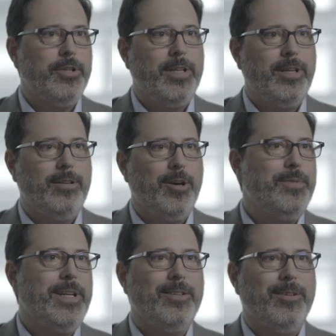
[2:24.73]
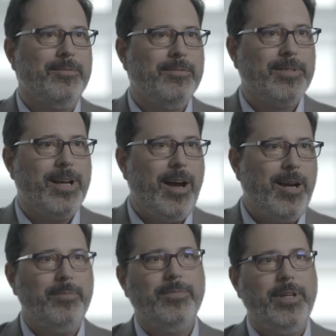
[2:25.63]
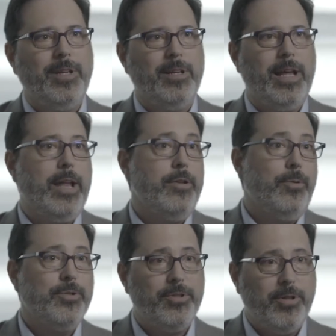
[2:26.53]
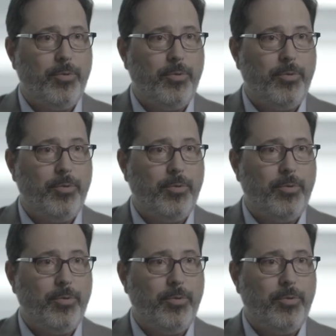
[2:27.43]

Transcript: and they can update their time. They can add notes to the